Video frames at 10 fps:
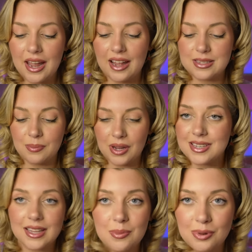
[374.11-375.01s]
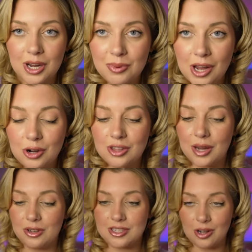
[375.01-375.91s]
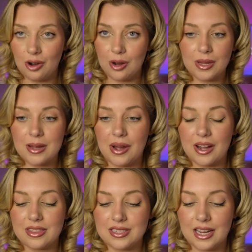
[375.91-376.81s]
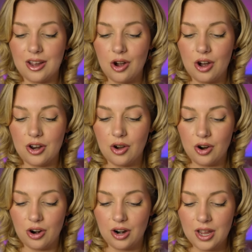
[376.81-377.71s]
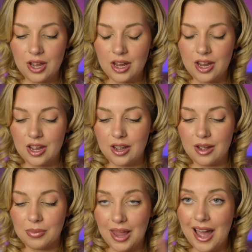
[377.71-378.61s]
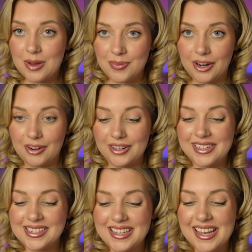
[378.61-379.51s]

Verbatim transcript: It's basically Brick Breaker that we used to all play back in the day on our Blackberries.